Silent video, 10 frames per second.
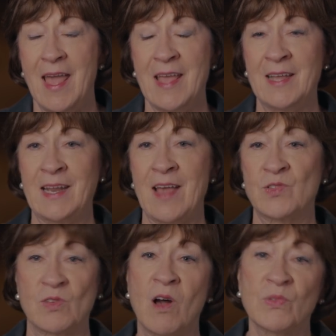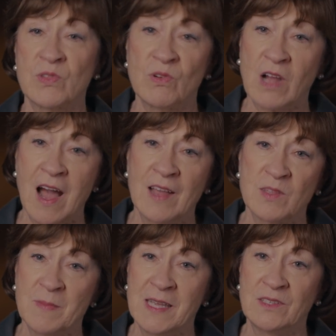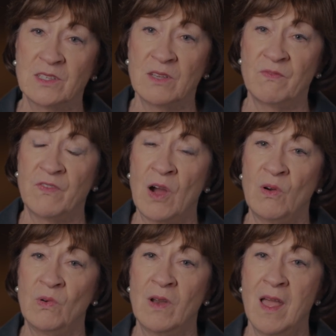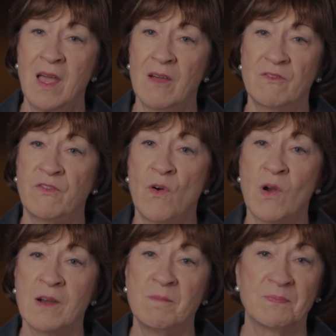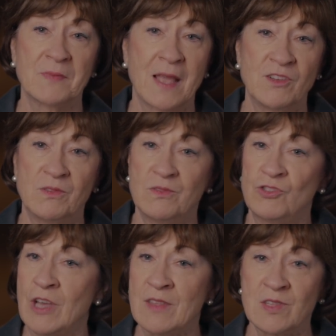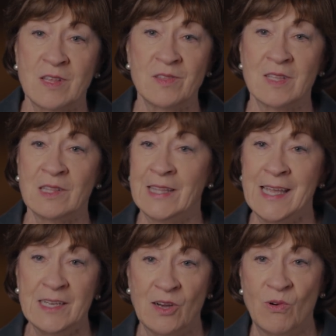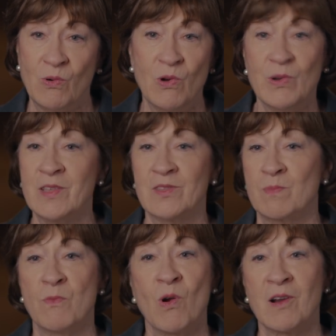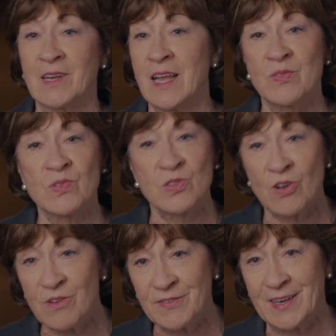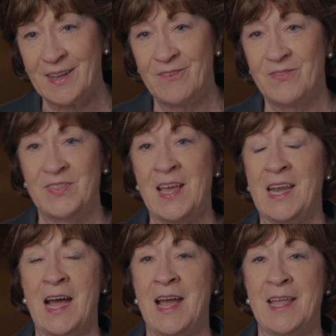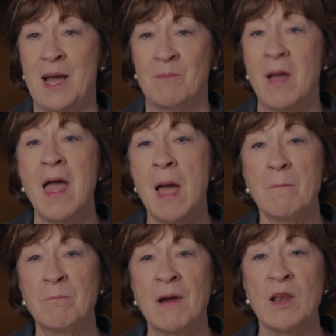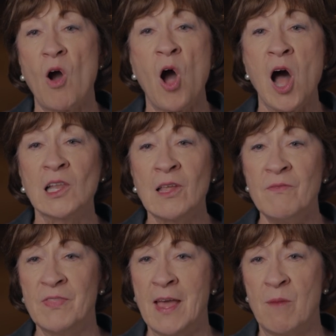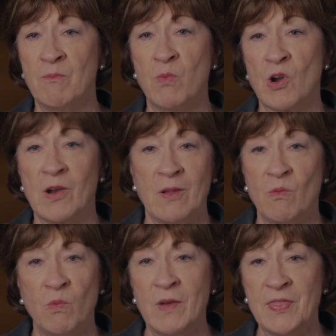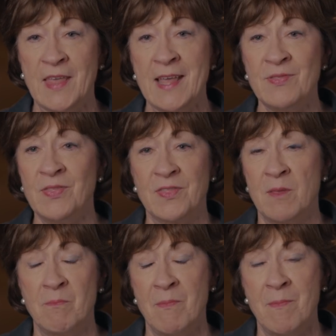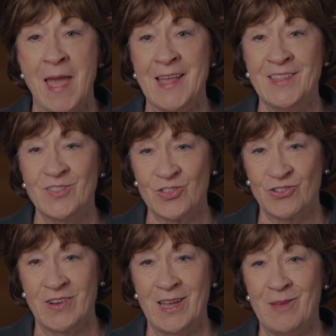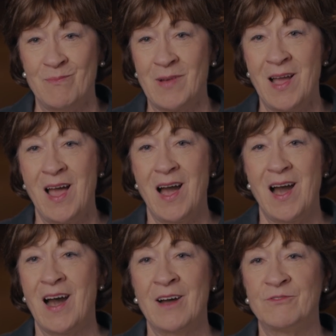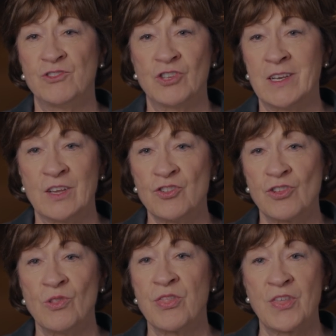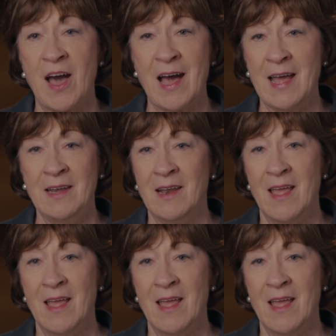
It has also caused me to vote for Justice Alito, who is more conservative than I am. But all of them were within the mainstream of judicial thought.